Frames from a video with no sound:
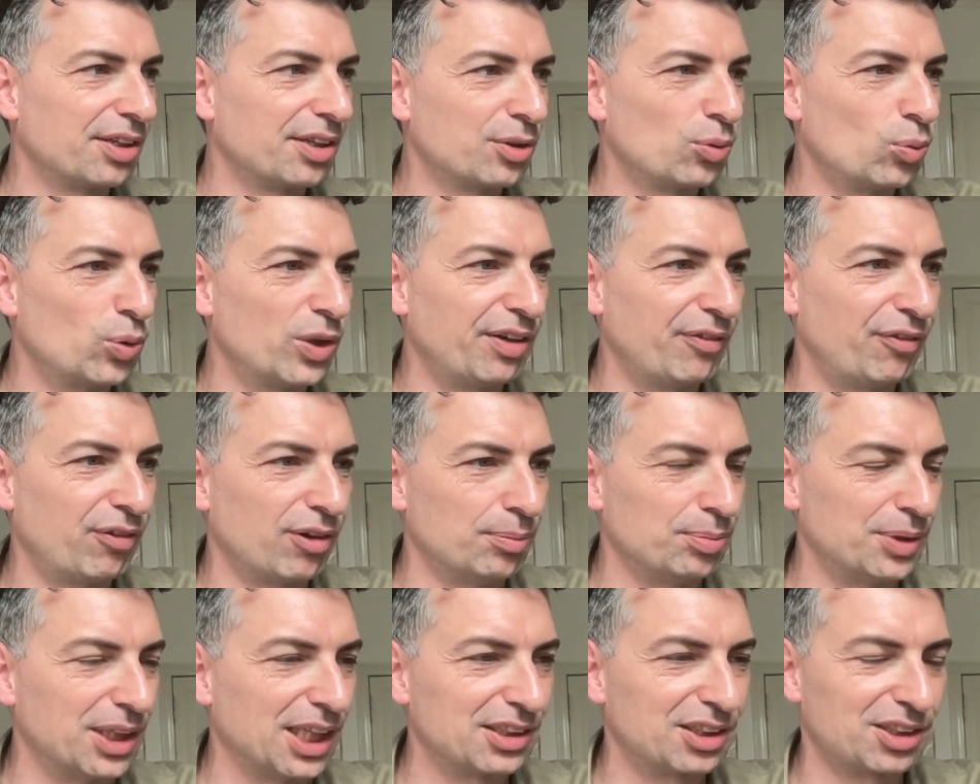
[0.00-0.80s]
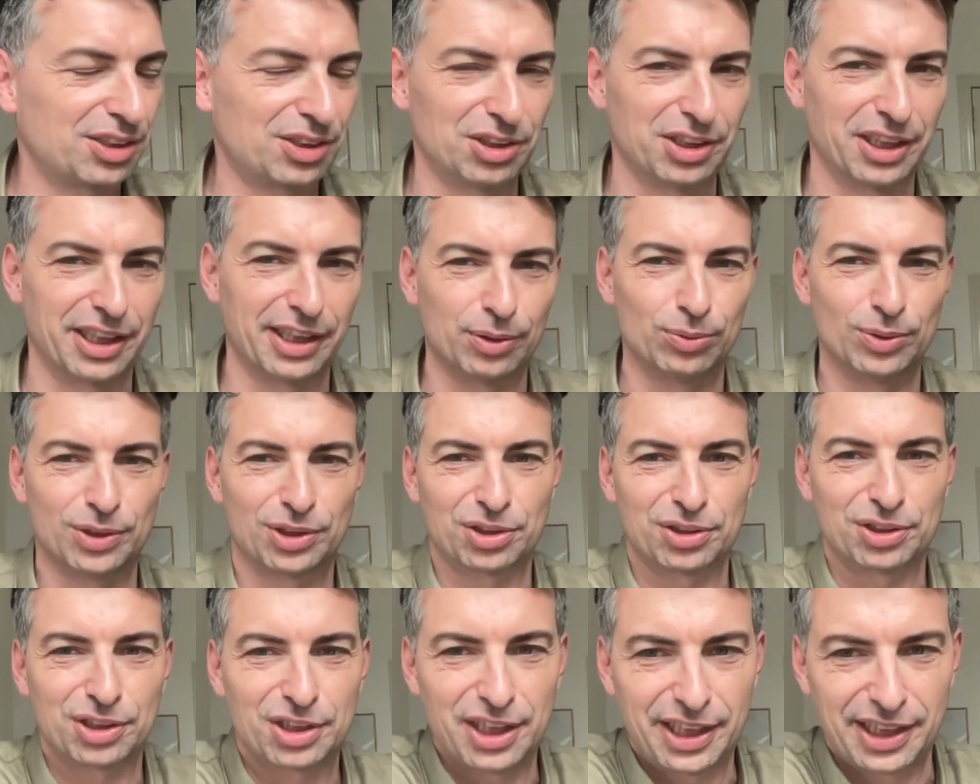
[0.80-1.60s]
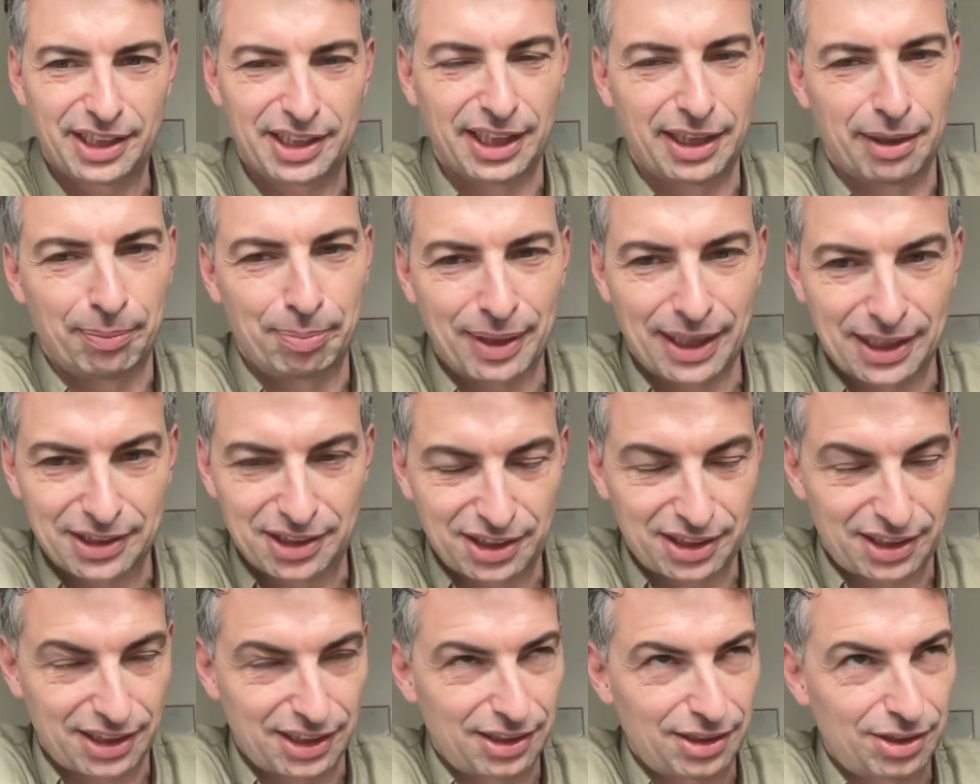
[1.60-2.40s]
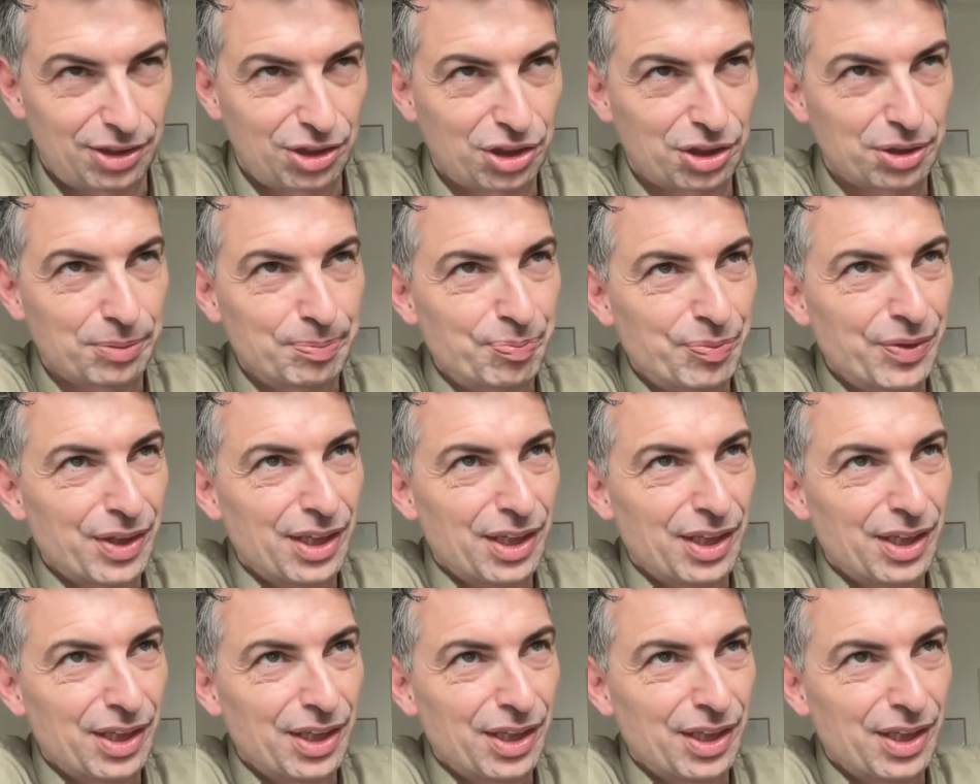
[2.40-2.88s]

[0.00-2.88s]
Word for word: the one from yesterday, which looked like a pastiche